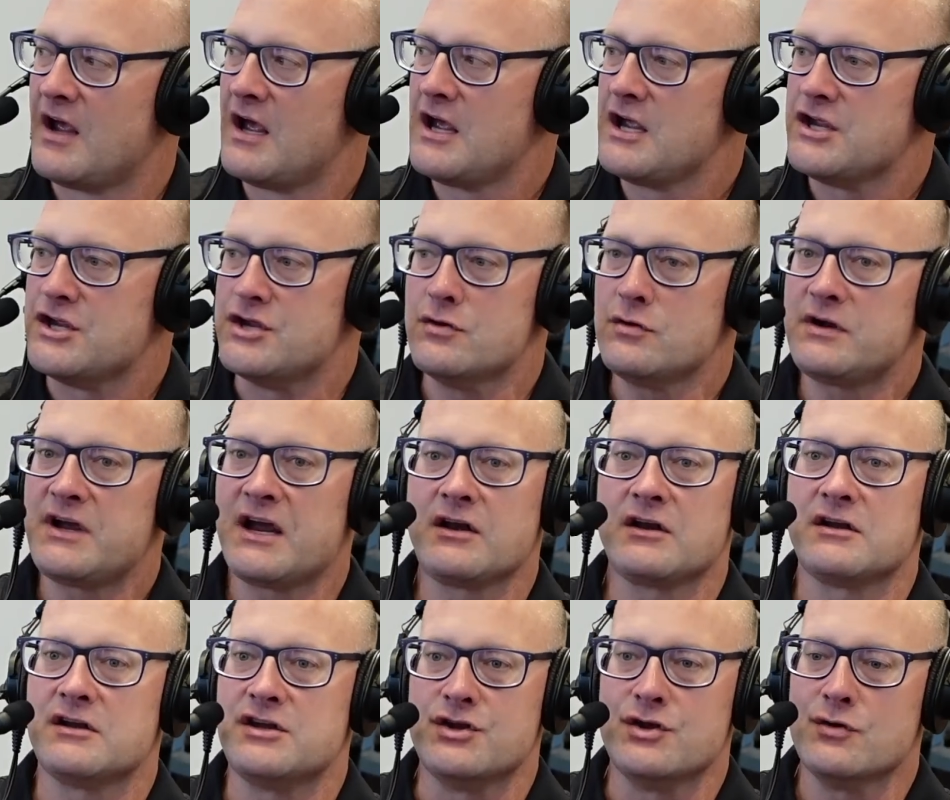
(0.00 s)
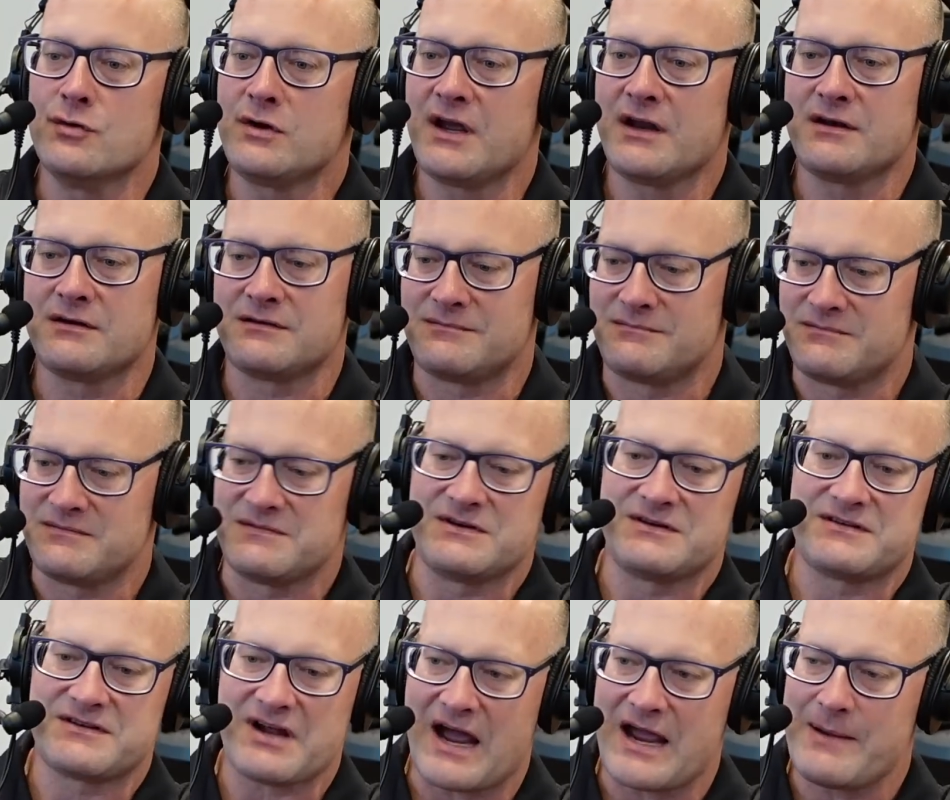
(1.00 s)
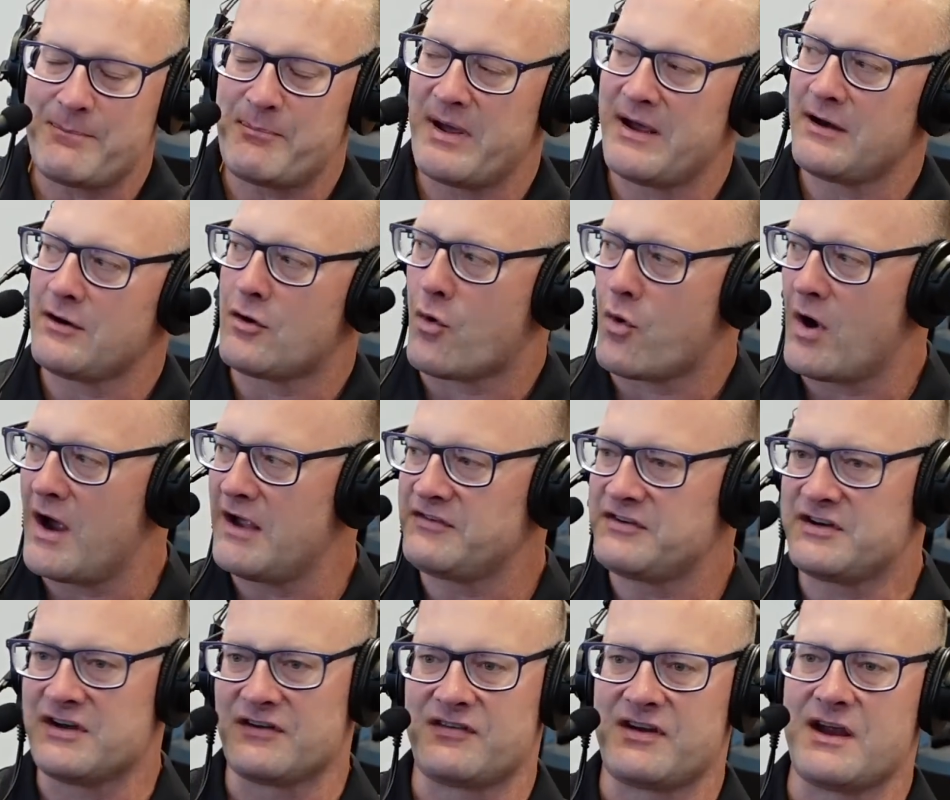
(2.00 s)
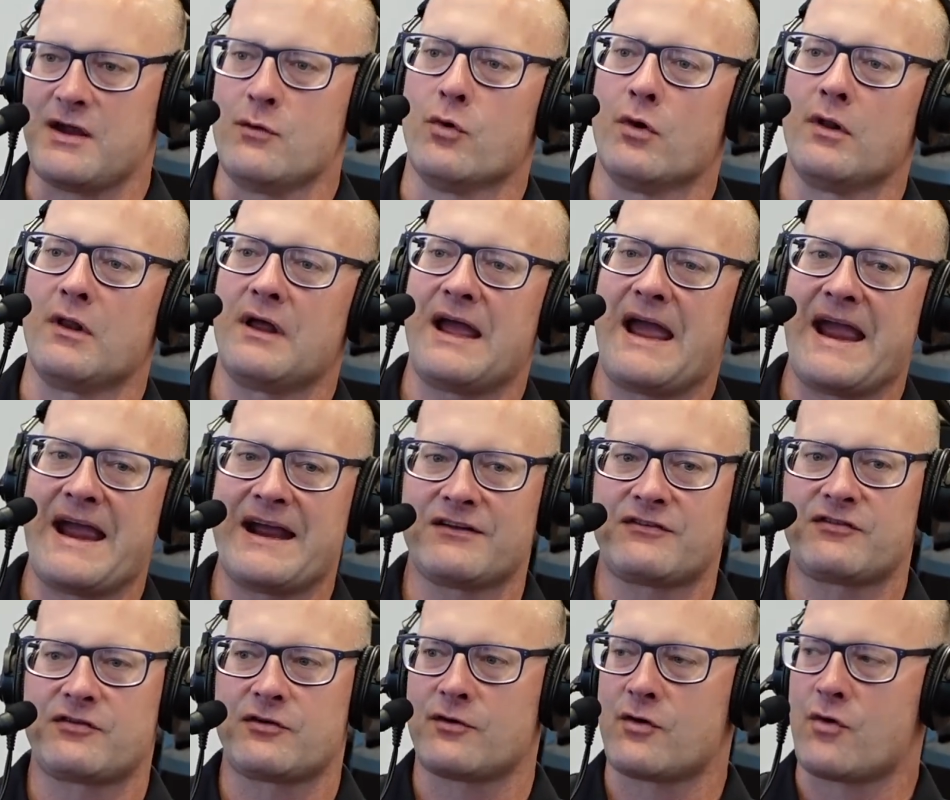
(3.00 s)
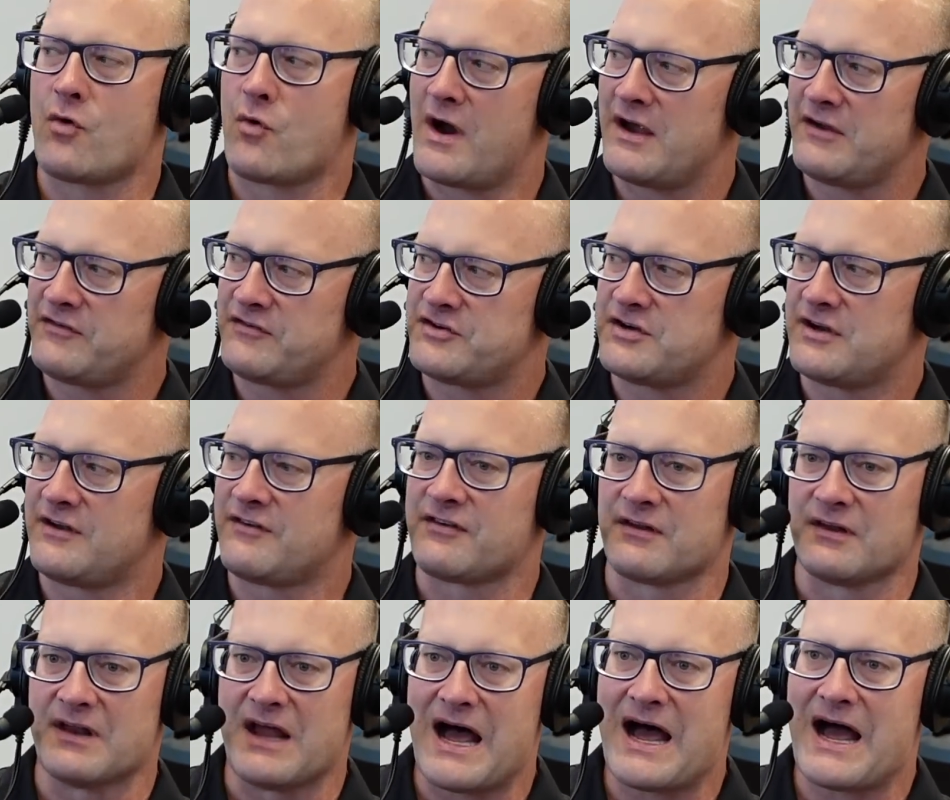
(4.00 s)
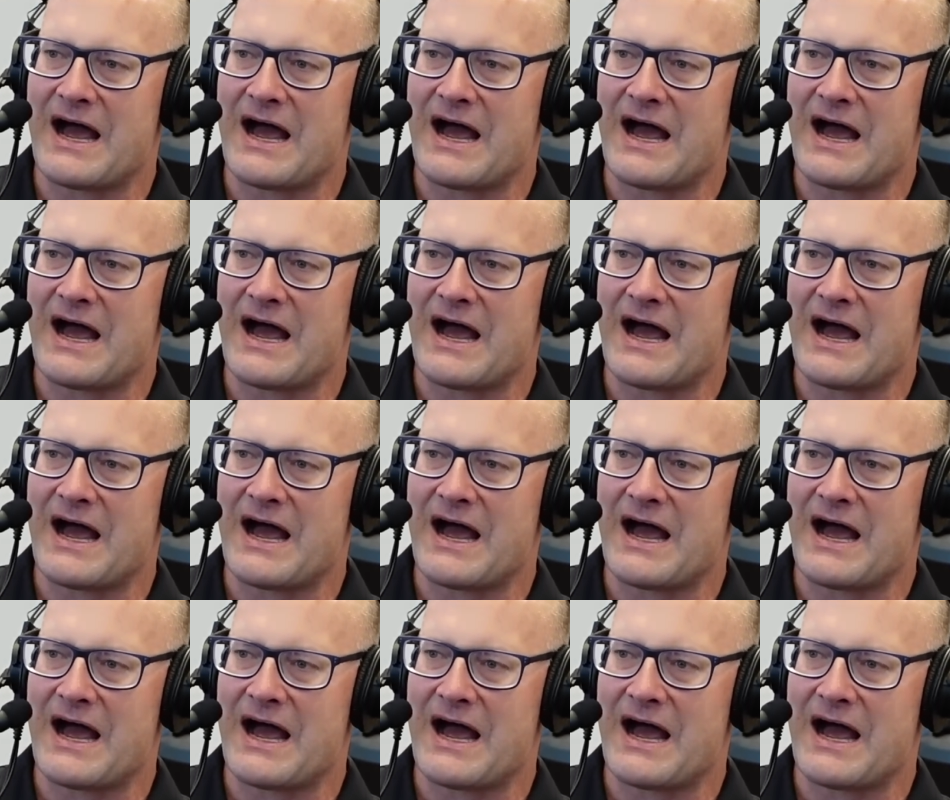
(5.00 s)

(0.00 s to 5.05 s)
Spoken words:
you can type in questions. He will answer questions live.